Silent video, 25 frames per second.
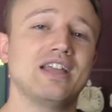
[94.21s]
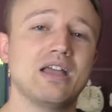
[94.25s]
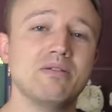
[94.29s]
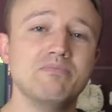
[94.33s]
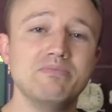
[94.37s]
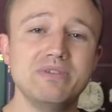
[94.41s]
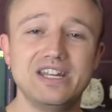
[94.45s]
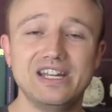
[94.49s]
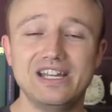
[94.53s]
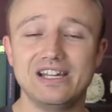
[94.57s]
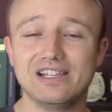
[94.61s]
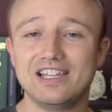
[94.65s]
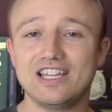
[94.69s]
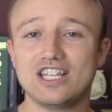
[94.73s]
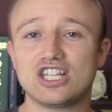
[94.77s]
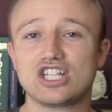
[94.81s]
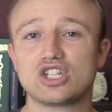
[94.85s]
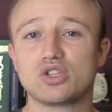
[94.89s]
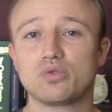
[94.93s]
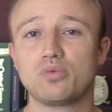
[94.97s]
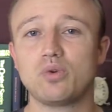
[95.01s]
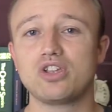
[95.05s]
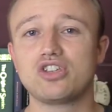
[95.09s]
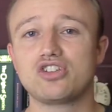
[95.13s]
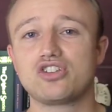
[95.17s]
immediately
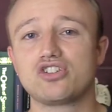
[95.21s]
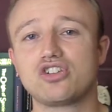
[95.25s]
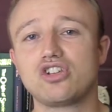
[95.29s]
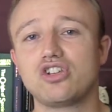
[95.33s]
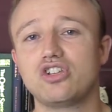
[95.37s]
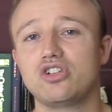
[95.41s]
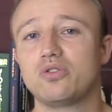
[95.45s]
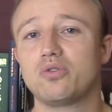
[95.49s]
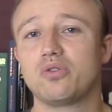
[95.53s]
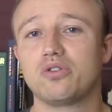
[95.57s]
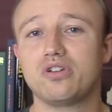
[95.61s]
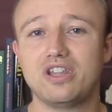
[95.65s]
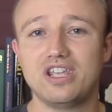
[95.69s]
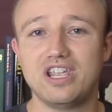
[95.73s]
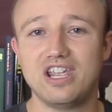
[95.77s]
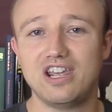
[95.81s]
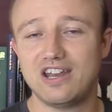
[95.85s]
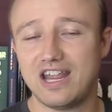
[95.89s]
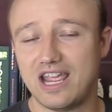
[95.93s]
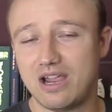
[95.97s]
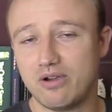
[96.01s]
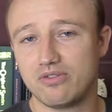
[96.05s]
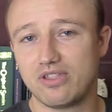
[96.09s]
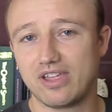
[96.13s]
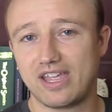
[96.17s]
switch your
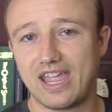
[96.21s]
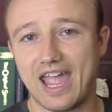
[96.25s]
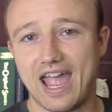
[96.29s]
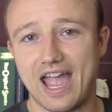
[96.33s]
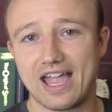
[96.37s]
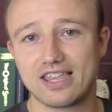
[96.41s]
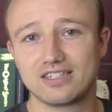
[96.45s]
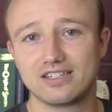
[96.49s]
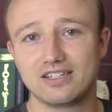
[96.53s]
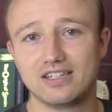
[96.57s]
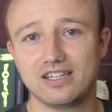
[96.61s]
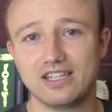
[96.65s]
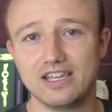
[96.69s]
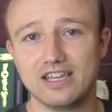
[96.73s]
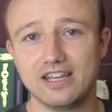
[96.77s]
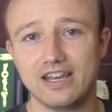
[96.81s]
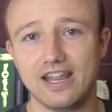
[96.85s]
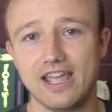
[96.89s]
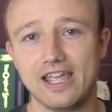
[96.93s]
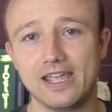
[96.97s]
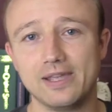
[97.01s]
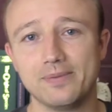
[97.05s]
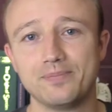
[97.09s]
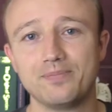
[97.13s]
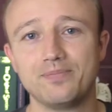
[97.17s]
DNA with a cat's
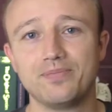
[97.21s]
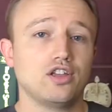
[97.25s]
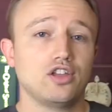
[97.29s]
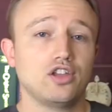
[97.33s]
DNA.